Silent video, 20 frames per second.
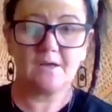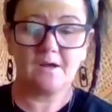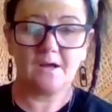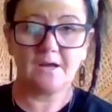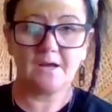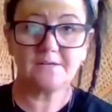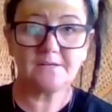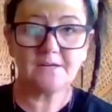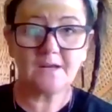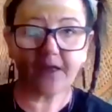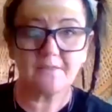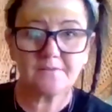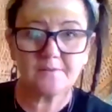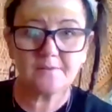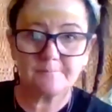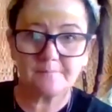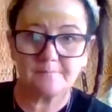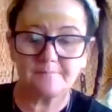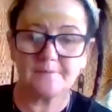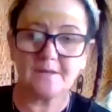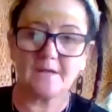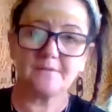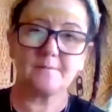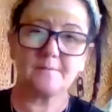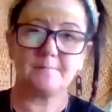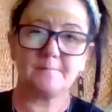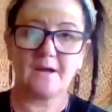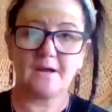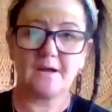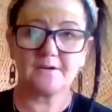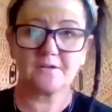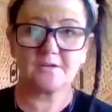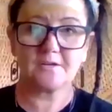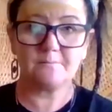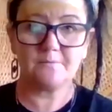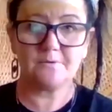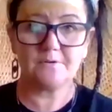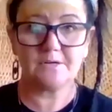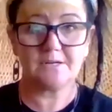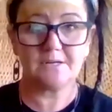another, another part of
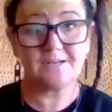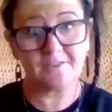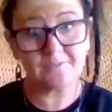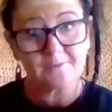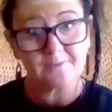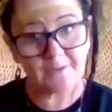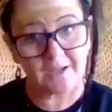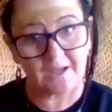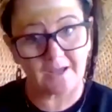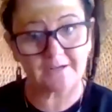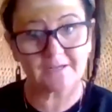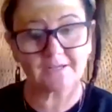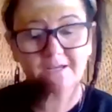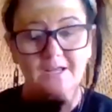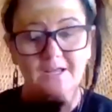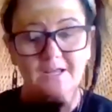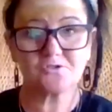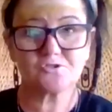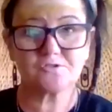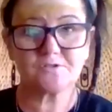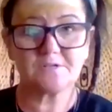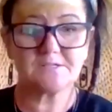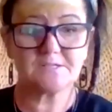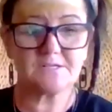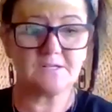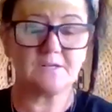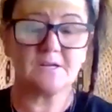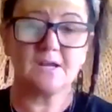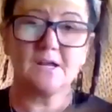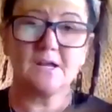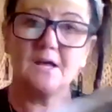community, another part of country did.